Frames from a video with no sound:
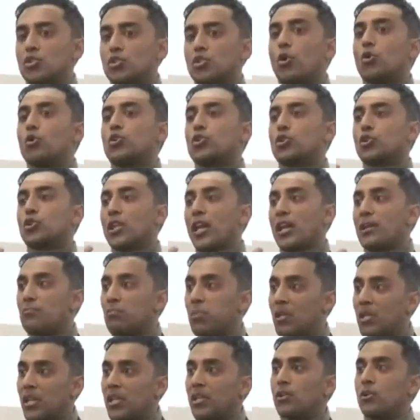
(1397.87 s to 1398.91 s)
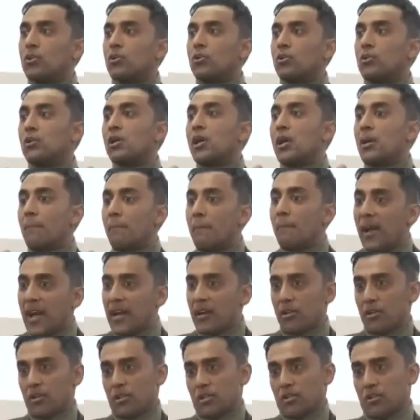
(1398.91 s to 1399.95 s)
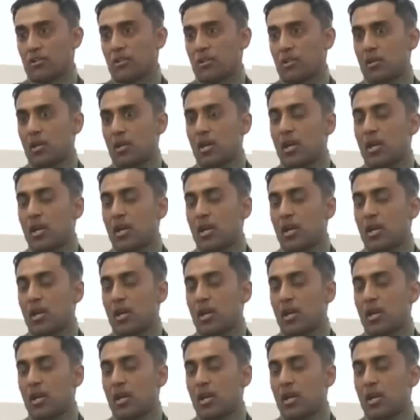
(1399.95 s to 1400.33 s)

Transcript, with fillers: social and political matters.